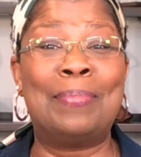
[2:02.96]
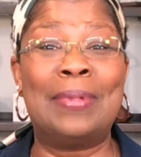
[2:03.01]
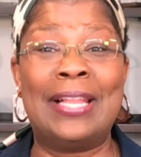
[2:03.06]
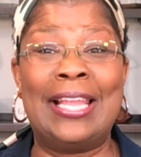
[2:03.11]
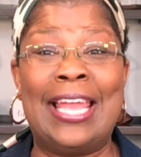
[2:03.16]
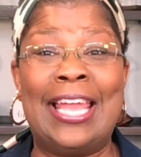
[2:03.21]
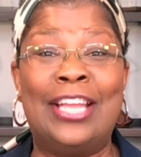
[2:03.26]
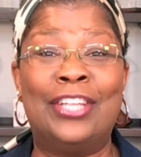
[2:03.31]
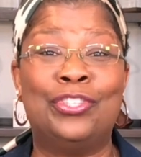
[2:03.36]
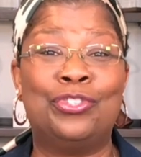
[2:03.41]

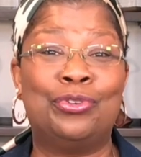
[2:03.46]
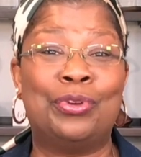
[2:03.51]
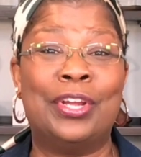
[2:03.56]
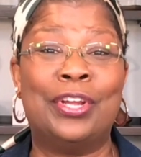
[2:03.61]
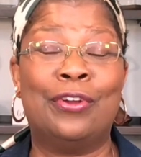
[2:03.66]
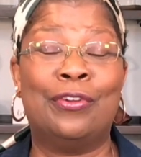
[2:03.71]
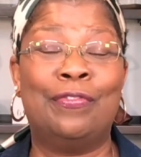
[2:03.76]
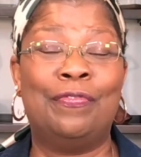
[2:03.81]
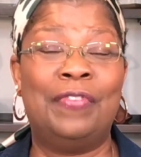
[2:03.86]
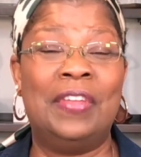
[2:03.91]
plan
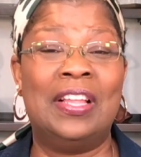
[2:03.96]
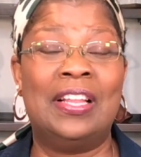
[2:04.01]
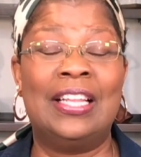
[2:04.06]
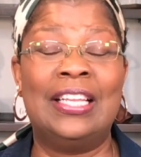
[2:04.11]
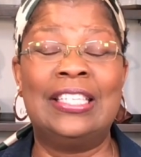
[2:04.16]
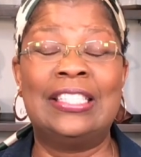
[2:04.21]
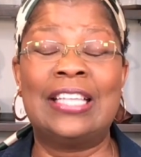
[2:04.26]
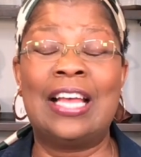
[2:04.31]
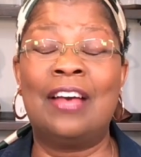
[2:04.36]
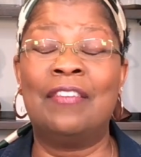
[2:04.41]
triggered
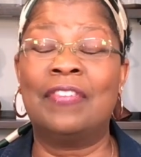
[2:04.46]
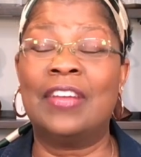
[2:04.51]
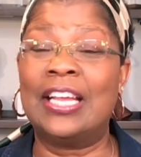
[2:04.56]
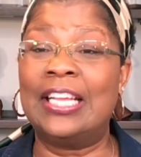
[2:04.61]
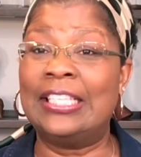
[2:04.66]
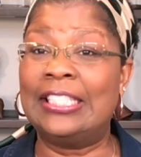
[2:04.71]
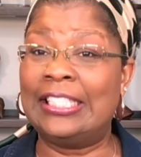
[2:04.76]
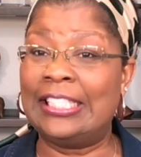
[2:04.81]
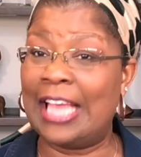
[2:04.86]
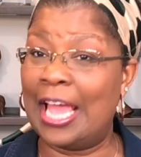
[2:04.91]
feelings of
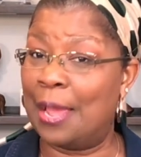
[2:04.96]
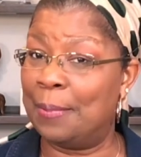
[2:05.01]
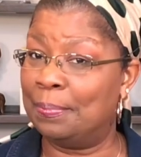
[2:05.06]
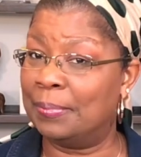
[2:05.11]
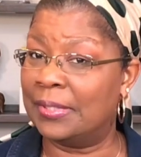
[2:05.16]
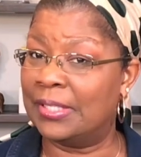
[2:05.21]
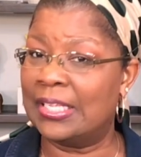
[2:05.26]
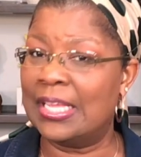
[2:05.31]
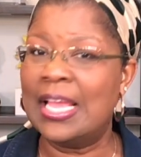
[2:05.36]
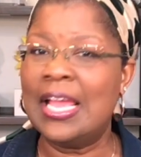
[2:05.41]

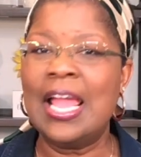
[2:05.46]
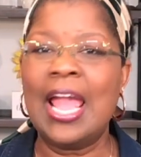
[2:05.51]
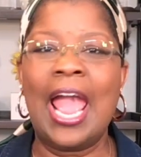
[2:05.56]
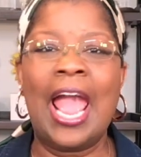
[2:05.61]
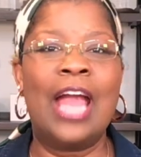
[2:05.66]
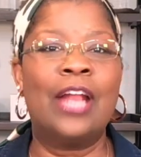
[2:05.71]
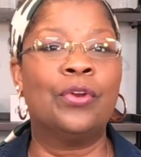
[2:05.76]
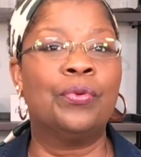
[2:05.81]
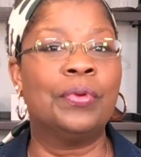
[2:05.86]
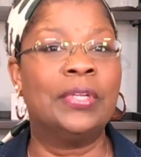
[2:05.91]
contempt
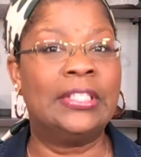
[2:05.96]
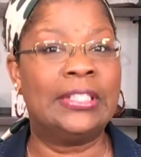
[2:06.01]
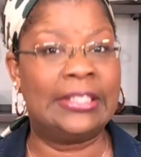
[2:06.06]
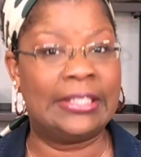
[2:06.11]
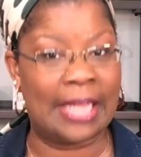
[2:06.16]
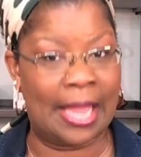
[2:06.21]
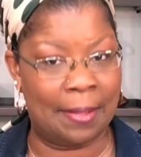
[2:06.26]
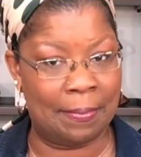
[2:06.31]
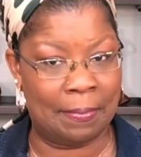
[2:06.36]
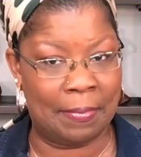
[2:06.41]
and
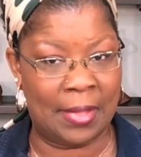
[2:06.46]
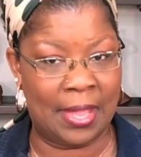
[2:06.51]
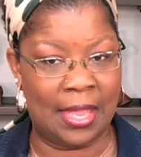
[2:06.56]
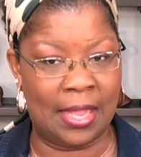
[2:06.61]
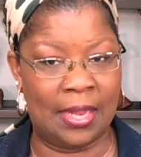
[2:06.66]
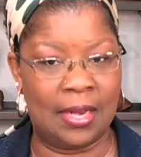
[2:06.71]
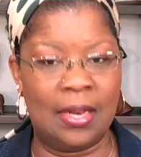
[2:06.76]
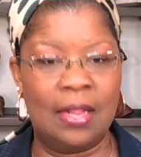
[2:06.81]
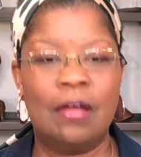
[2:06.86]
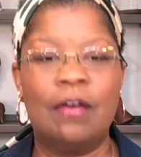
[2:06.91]

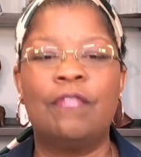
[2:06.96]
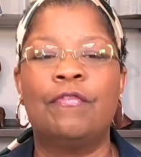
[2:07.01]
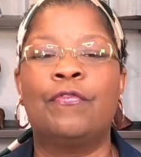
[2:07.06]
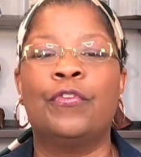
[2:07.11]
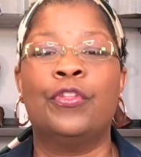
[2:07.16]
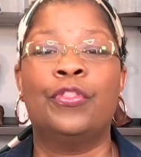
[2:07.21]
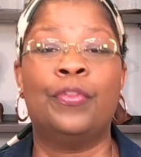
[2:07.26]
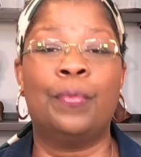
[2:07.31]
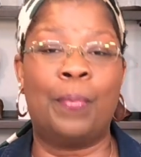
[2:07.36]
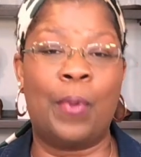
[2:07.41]
resentment for
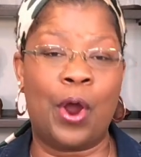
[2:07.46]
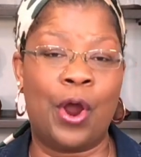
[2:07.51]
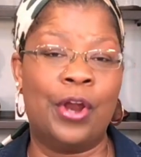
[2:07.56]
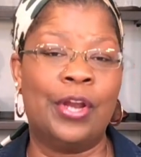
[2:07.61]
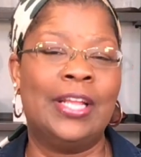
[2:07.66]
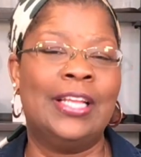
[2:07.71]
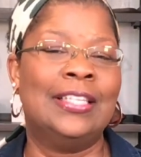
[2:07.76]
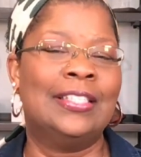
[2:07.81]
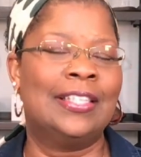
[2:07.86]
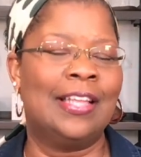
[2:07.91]
the
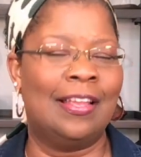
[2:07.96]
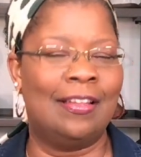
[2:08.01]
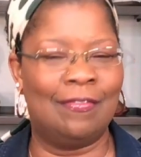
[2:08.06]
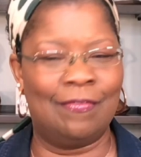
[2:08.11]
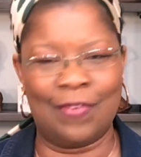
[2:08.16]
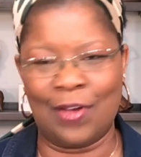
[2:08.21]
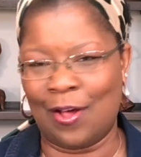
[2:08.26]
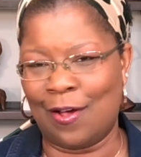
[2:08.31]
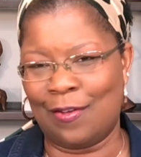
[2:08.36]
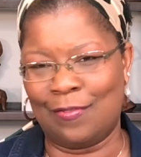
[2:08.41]
parties
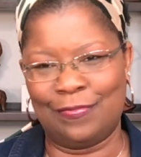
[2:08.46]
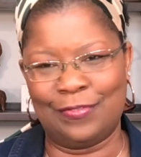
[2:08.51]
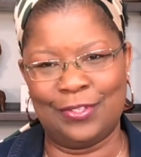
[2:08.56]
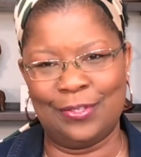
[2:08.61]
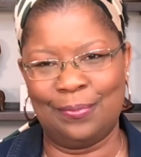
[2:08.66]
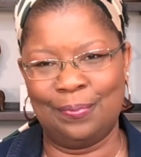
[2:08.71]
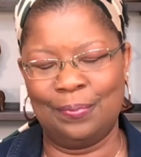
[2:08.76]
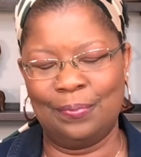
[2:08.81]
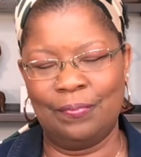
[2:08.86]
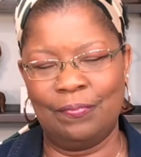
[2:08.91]
involved.
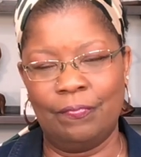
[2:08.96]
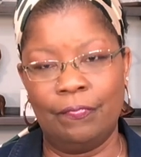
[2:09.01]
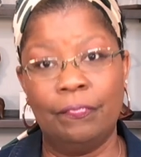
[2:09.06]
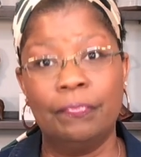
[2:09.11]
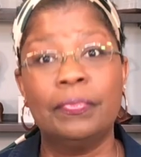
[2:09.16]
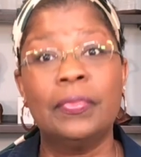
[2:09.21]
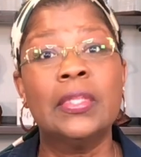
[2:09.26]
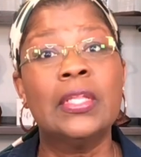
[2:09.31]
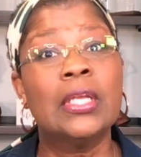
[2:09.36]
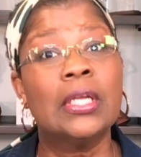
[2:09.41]

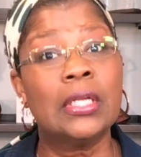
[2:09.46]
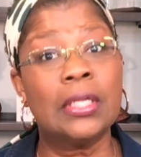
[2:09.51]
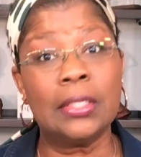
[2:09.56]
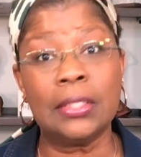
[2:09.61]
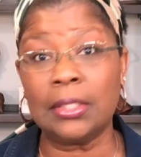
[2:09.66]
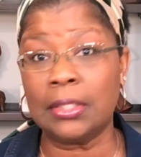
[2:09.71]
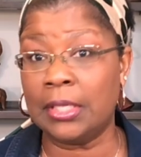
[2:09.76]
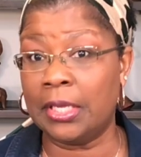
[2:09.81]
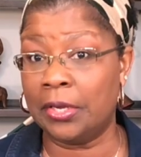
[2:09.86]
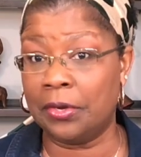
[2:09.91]

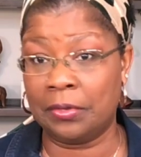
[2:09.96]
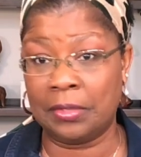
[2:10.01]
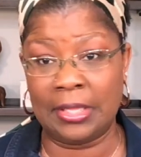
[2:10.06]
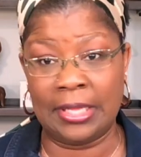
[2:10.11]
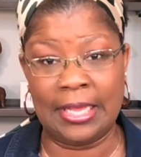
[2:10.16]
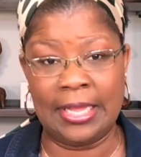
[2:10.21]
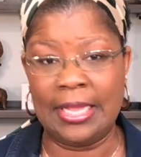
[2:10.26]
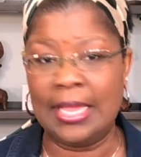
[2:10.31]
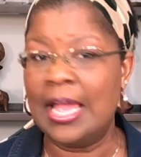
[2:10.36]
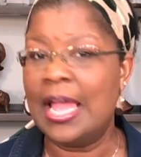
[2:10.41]

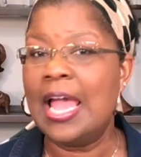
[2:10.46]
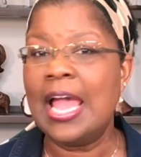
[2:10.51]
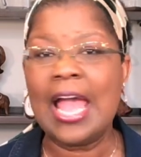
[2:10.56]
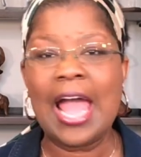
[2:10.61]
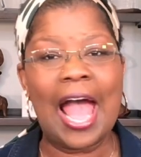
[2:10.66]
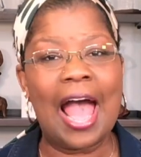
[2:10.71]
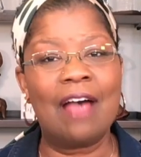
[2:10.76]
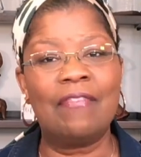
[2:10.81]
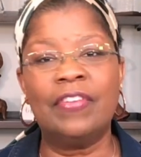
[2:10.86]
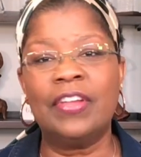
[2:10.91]
Clearly,
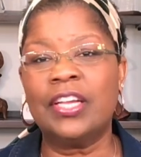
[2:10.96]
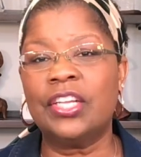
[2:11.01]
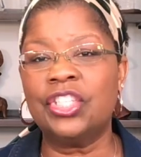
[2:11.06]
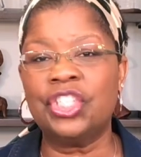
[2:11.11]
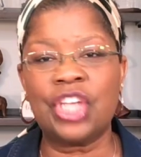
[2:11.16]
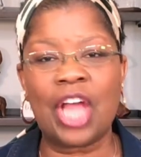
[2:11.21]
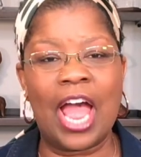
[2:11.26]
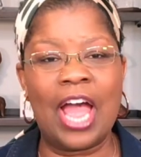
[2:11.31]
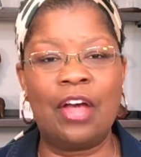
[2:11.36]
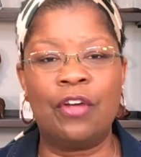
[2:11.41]
having a
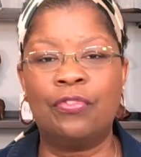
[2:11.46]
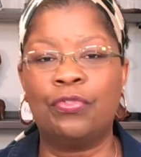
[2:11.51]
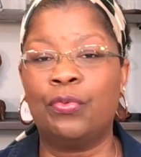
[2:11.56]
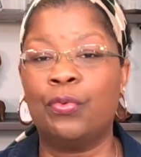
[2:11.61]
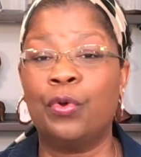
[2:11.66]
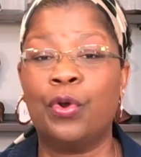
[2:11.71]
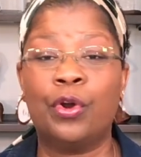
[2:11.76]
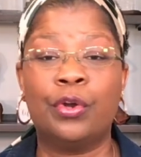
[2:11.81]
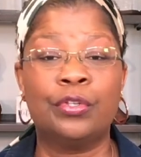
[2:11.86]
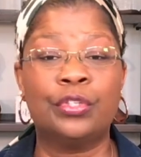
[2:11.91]
child
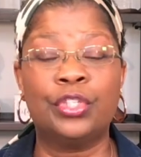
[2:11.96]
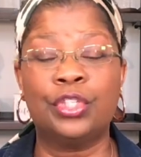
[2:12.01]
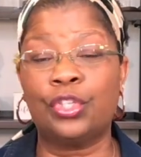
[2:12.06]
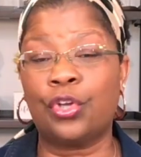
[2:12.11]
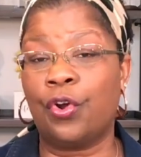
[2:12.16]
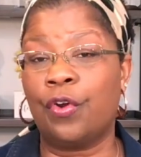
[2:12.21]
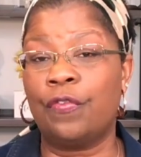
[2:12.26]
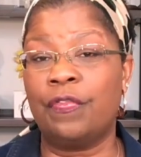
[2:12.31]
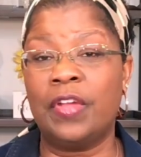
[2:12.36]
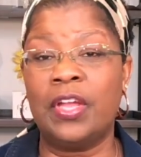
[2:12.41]
through her
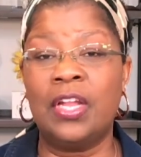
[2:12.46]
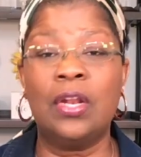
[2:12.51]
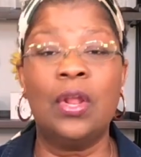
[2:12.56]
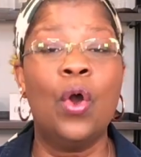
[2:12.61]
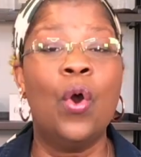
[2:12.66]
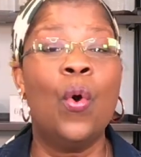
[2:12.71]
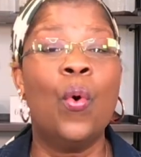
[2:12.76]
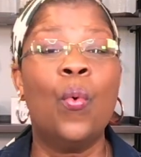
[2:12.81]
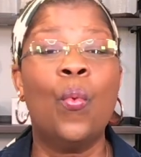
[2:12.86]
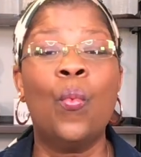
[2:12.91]
servant
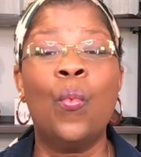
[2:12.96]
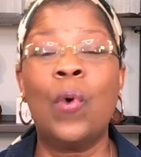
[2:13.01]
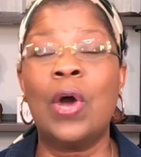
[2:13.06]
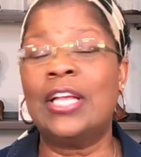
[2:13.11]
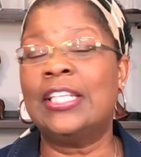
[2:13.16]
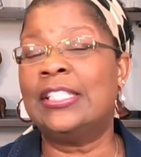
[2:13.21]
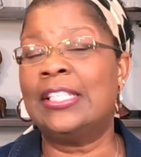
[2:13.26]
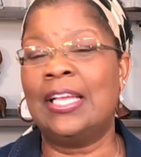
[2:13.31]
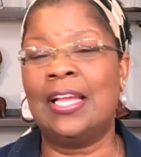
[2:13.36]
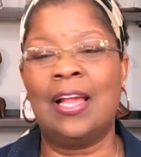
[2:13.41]

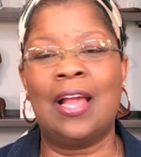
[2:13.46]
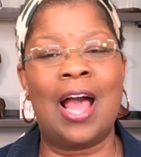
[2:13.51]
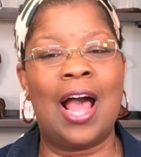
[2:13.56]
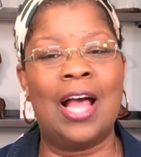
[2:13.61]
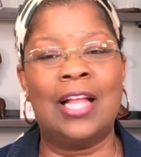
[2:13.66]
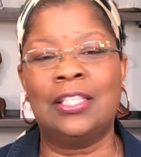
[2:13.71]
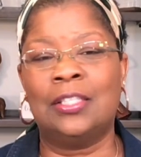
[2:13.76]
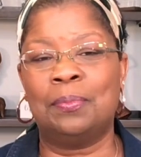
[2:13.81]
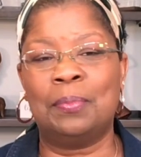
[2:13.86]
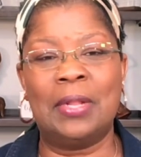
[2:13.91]
wasn't
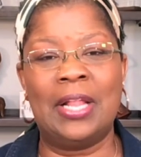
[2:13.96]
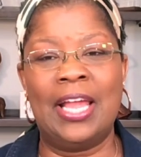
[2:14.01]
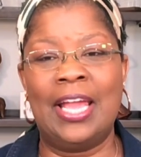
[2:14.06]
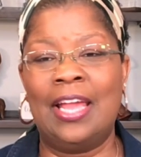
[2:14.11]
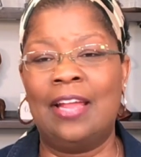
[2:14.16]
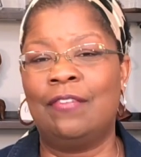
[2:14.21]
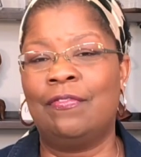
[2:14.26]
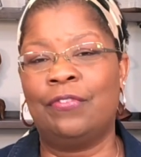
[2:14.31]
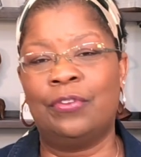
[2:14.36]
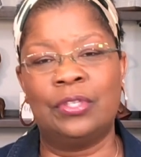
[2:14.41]
God's
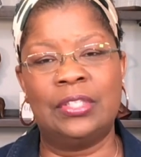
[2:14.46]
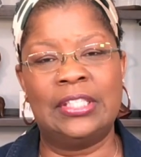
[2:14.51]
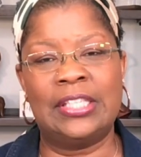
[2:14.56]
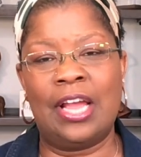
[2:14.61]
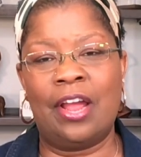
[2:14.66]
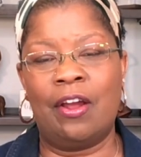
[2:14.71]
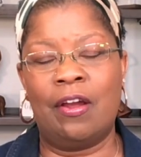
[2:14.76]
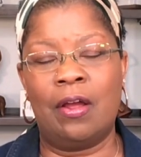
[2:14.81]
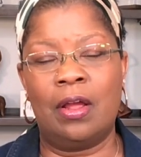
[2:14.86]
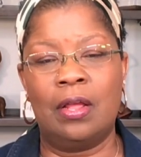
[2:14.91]
plan for
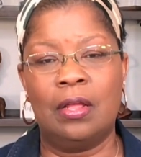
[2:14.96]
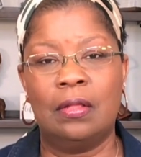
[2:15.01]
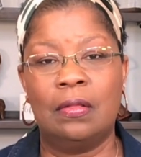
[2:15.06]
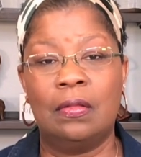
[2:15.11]
Sarah,